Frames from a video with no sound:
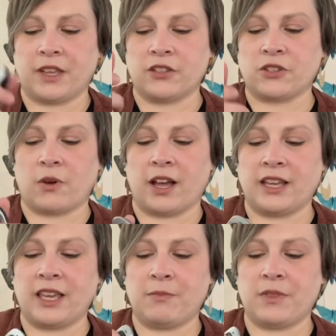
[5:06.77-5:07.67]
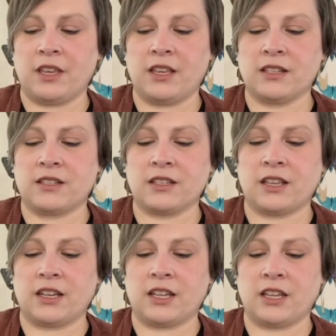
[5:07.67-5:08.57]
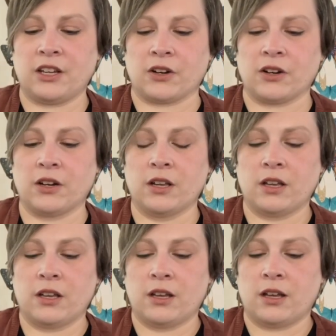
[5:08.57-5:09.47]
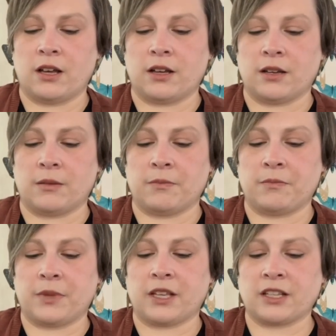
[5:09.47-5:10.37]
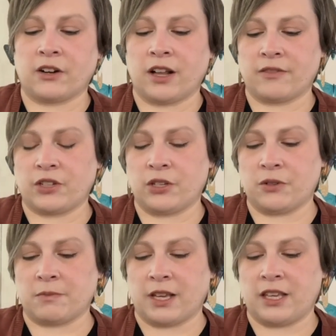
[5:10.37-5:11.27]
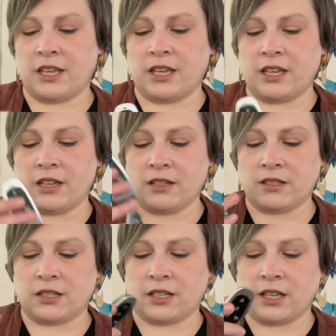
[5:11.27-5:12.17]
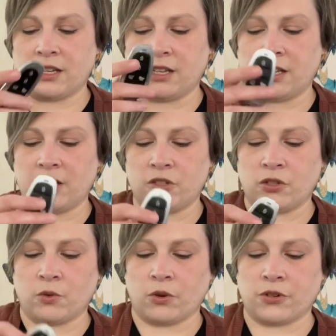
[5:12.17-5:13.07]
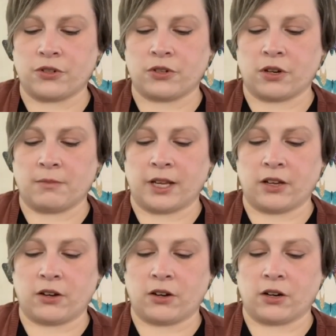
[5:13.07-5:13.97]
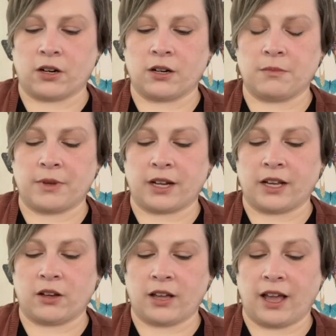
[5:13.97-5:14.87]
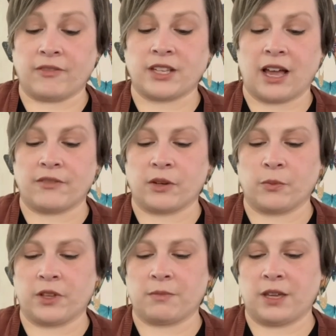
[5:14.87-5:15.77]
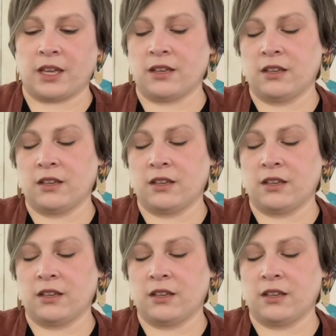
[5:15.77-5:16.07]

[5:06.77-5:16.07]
And so I keep these in here because I don't have to use my key to get into or start my car, but I have to have it with me